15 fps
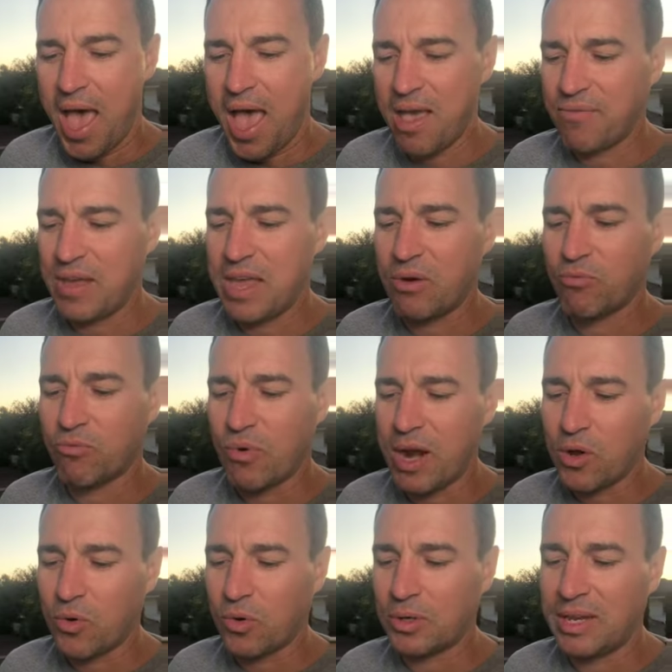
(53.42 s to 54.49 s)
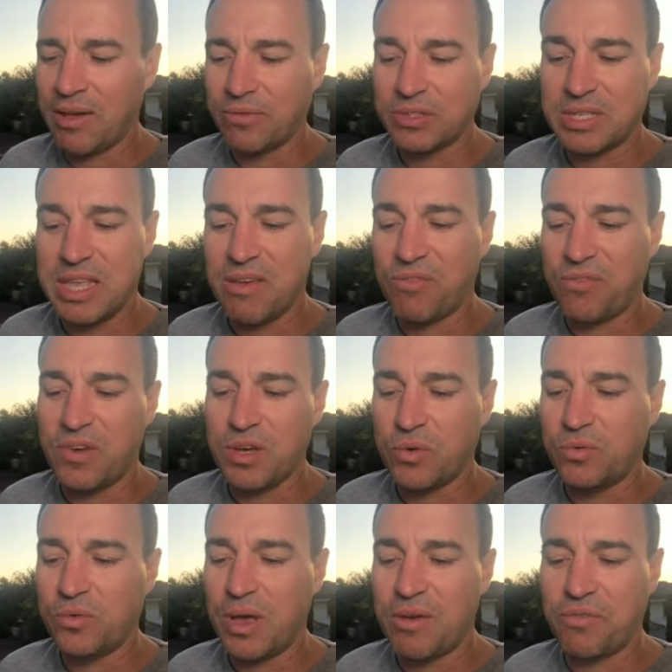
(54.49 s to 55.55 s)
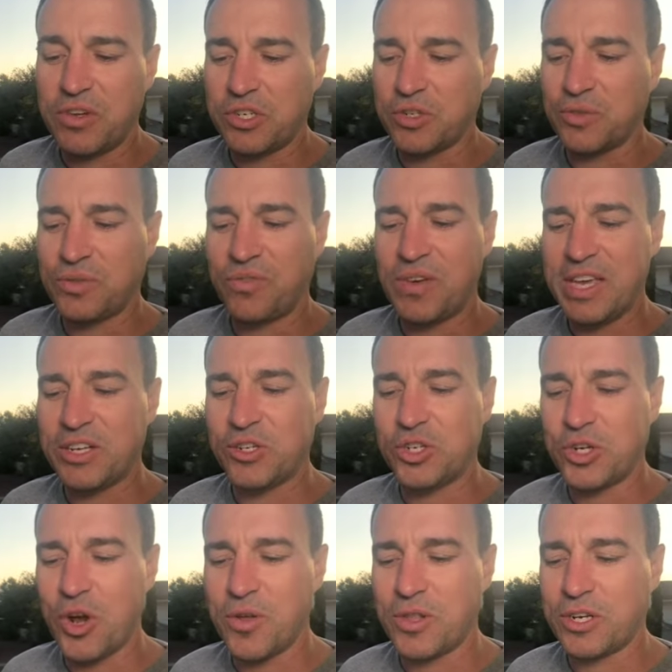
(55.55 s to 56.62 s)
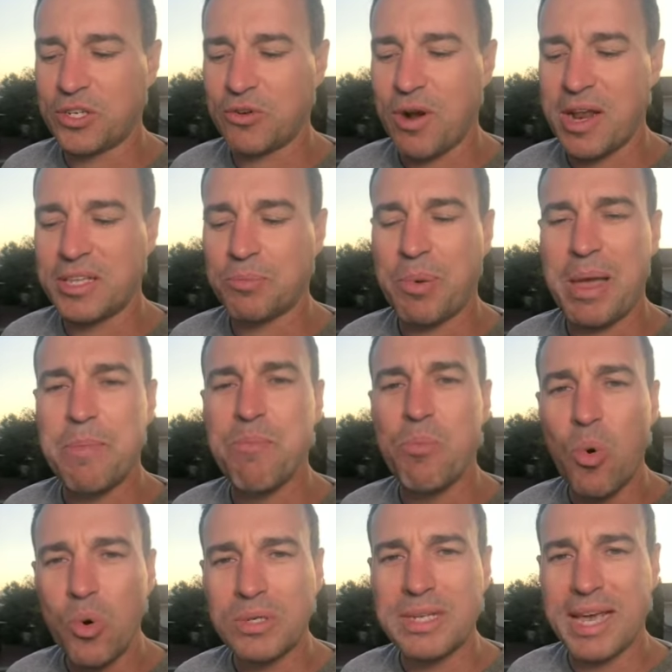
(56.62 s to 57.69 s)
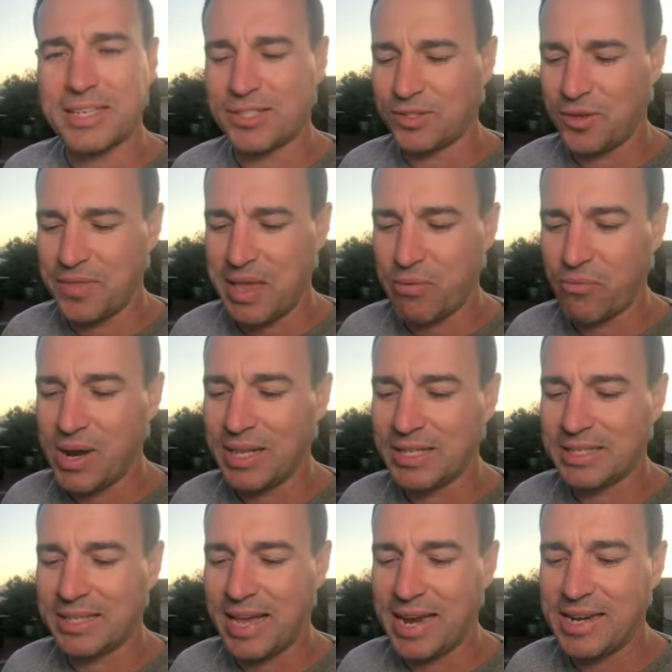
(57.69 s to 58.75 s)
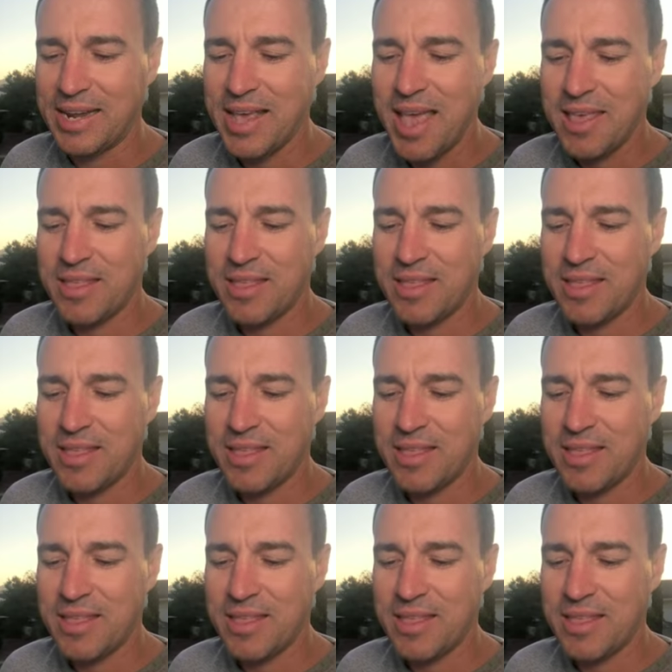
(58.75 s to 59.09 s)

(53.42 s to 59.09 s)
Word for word: have hit record levels, and the officials' figures show that Australians pay more taxes on their real estate